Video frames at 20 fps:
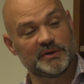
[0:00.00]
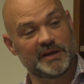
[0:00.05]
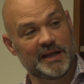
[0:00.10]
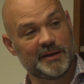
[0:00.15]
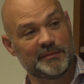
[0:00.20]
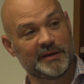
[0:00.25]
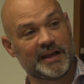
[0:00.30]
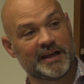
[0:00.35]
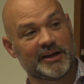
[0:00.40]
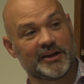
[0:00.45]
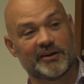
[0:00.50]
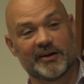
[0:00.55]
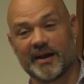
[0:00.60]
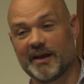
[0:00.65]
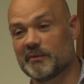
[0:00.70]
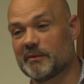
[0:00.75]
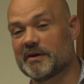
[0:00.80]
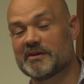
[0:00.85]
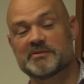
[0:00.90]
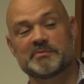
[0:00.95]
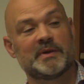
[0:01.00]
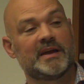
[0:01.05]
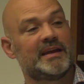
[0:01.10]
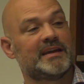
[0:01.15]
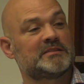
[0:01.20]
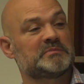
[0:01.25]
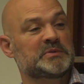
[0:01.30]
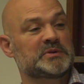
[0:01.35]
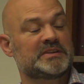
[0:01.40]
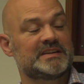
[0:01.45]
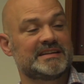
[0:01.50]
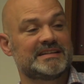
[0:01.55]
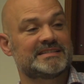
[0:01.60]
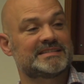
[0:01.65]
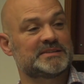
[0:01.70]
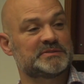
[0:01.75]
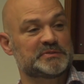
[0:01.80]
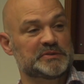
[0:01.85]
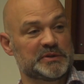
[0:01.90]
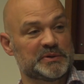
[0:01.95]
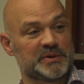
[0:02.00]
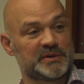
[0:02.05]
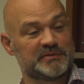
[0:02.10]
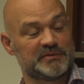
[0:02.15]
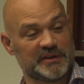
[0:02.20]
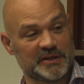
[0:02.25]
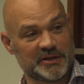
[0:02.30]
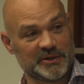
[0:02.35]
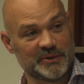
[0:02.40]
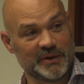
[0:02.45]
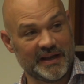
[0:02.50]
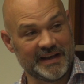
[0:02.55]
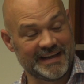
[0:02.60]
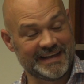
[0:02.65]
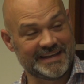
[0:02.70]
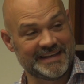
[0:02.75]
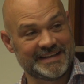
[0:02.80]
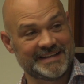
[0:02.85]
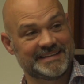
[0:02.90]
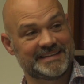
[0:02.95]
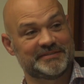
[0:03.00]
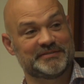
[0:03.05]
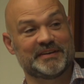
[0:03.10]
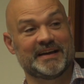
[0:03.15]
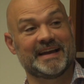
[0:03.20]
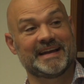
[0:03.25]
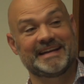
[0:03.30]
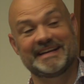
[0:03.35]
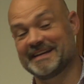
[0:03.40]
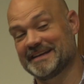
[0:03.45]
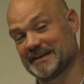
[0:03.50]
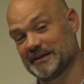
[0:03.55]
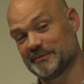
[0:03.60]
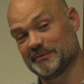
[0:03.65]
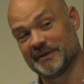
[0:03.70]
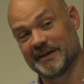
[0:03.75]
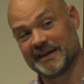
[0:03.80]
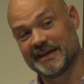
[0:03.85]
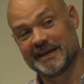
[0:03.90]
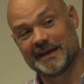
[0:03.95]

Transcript: And I'm like, all right, where's my expertise in fluid flow? I need to find him.